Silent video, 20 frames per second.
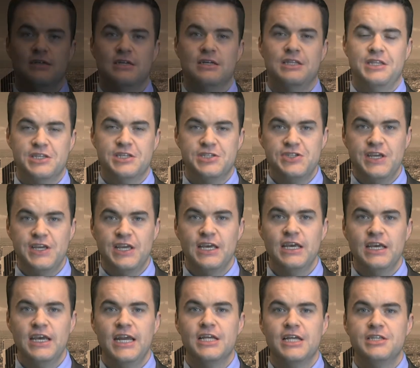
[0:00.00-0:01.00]
This
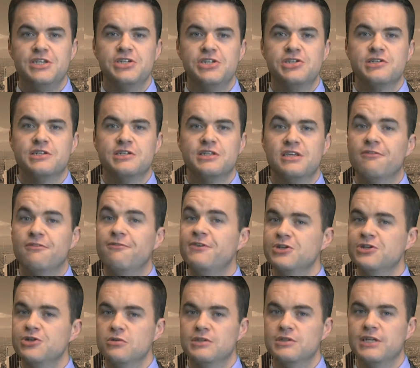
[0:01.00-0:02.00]
year, in addition to the
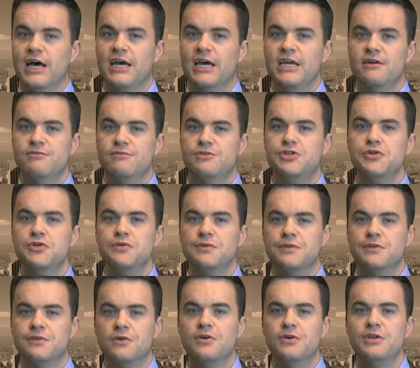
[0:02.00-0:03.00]
official day of June
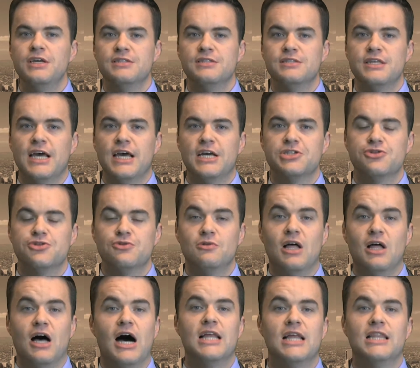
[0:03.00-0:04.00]
30 as the
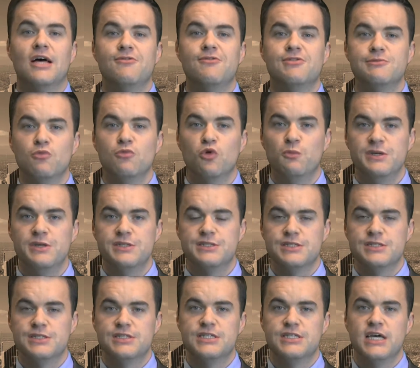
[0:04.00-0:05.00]
National I Love Small
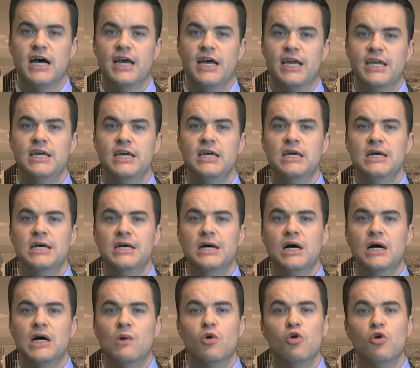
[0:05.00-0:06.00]
Business Day,
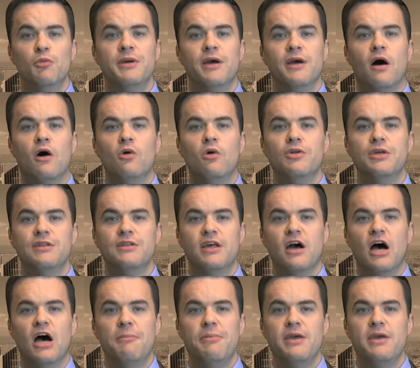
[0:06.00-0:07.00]
we will be holding the
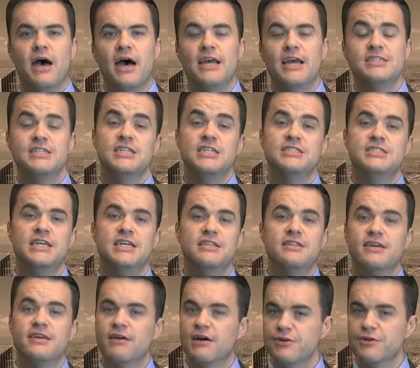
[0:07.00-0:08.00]
IPA's and indeed
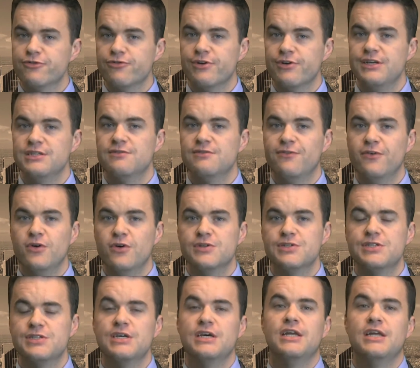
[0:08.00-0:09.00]
the country's
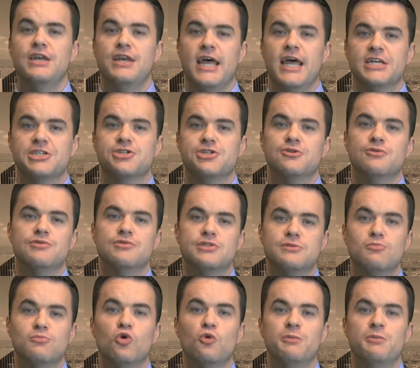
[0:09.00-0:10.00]
first National
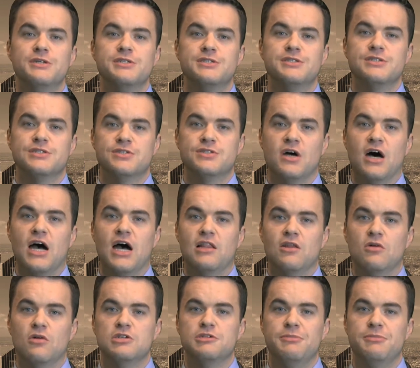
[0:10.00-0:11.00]
Small Business
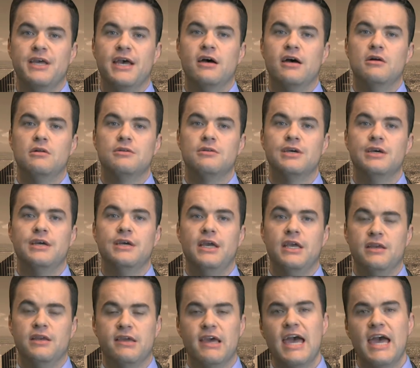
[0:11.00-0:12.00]
Dialogue to be held
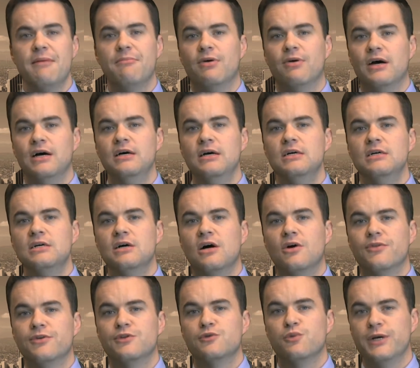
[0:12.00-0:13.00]
in Canberra
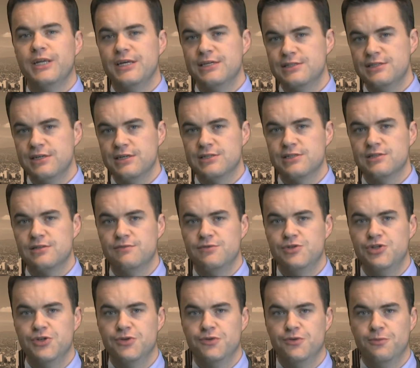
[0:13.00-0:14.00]
on the 26th of
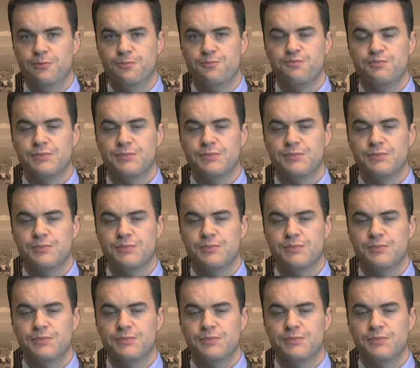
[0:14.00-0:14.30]
June.